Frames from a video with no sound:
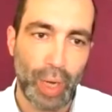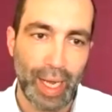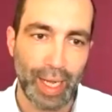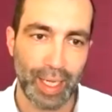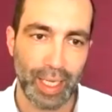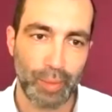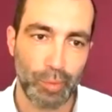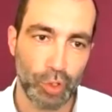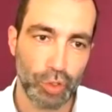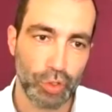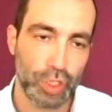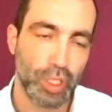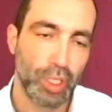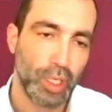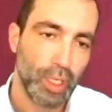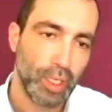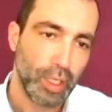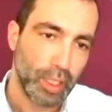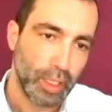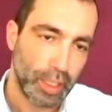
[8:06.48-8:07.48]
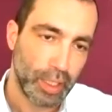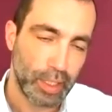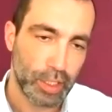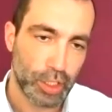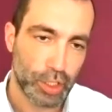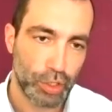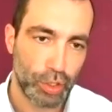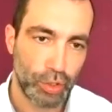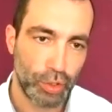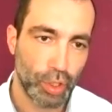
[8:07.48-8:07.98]
why Lemnos
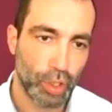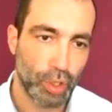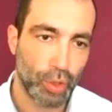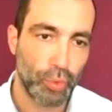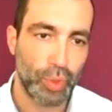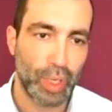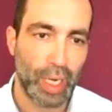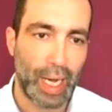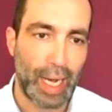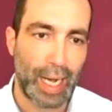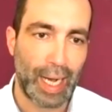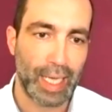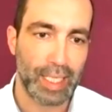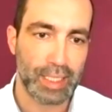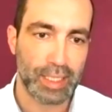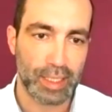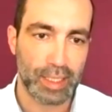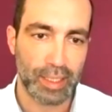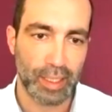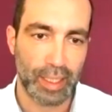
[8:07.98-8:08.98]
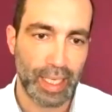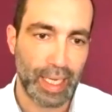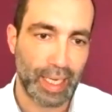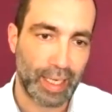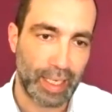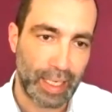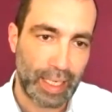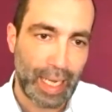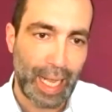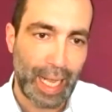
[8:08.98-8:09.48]
is known as the
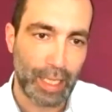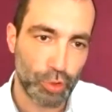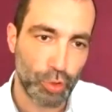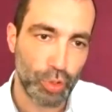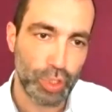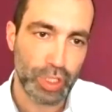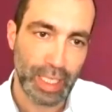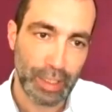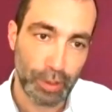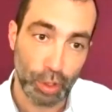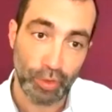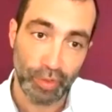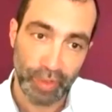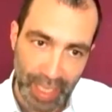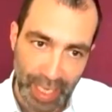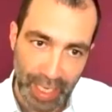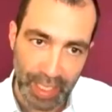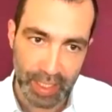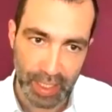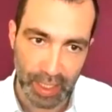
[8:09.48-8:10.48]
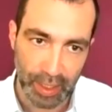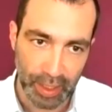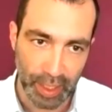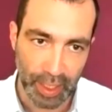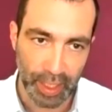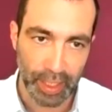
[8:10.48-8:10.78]
agricultural center of the ancient